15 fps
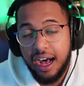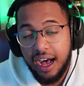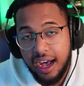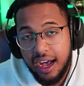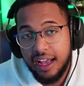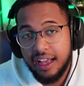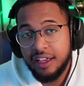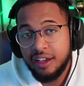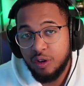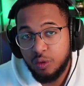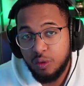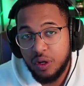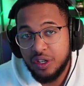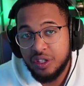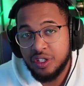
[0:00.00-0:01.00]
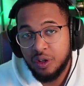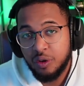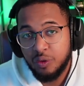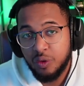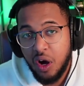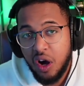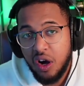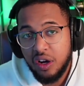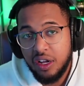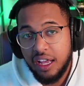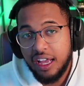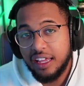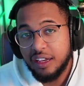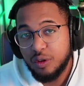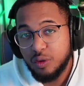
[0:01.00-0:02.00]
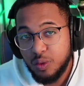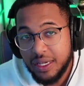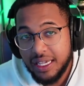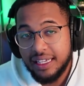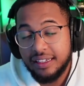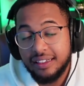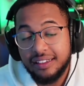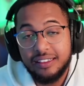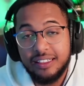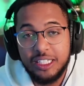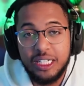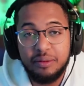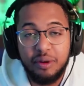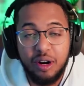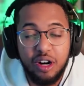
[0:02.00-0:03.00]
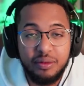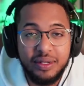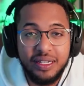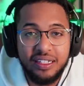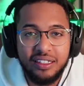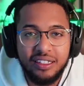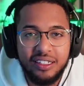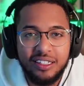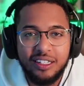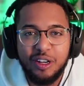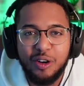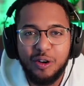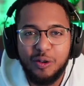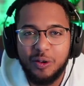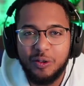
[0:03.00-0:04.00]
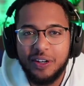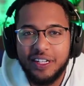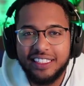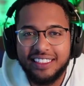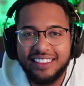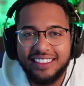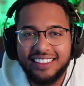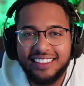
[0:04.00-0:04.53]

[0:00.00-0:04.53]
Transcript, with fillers: I was wrong and we, the S H I B army, were right.